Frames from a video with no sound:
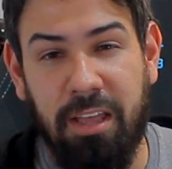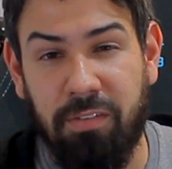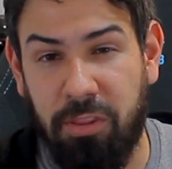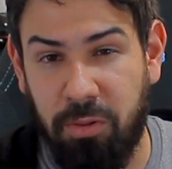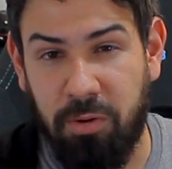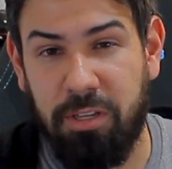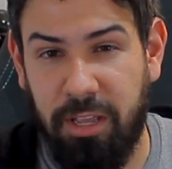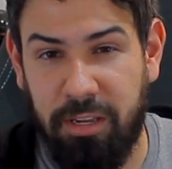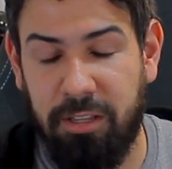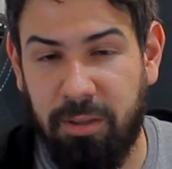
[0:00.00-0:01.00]
they have a
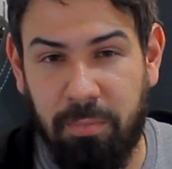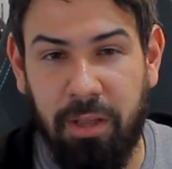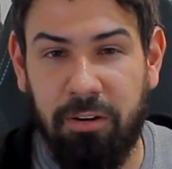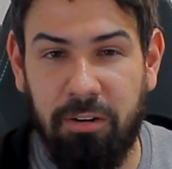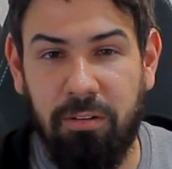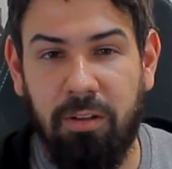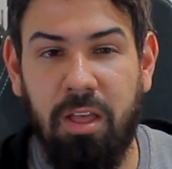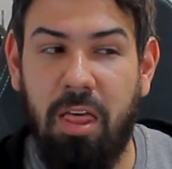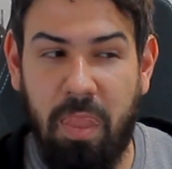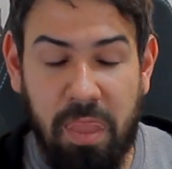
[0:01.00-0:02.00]
3080 competitor,
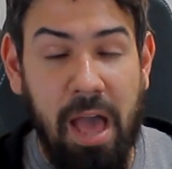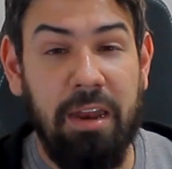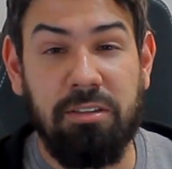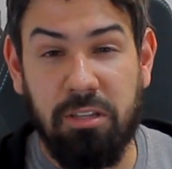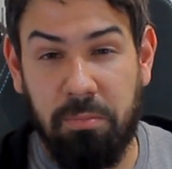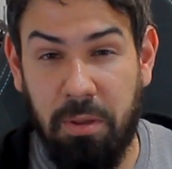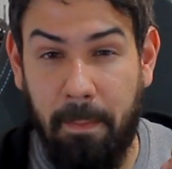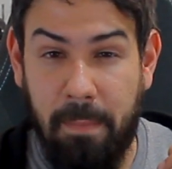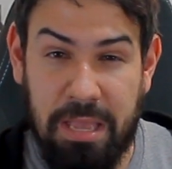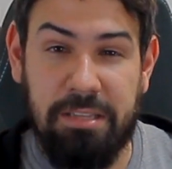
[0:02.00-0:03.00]
that is going to be
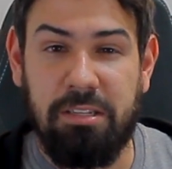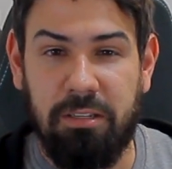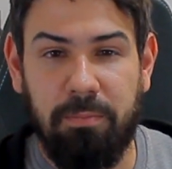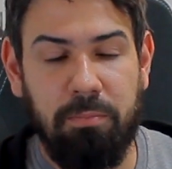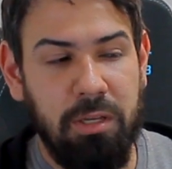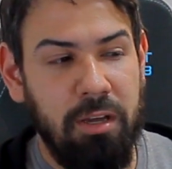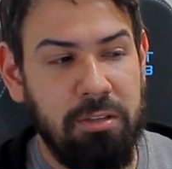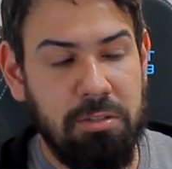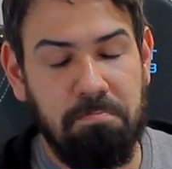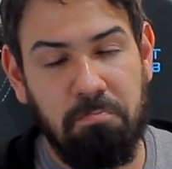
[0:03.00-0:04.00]
amazing,
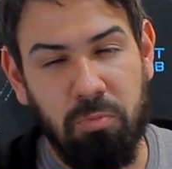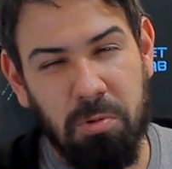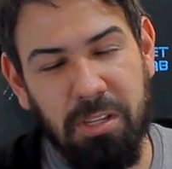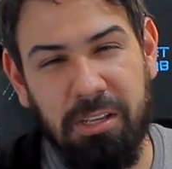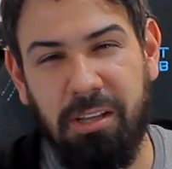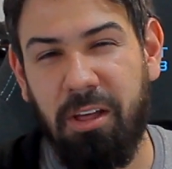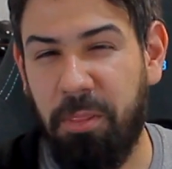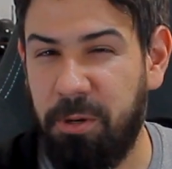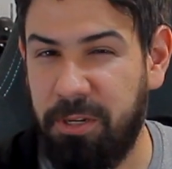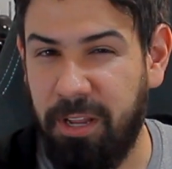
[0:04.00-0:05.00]
because really a
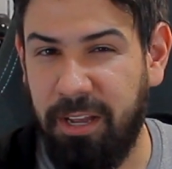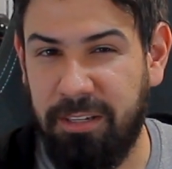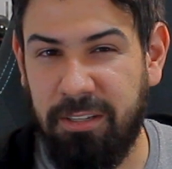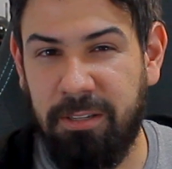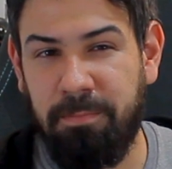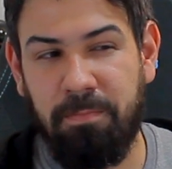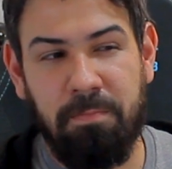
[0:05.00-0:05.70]
3090,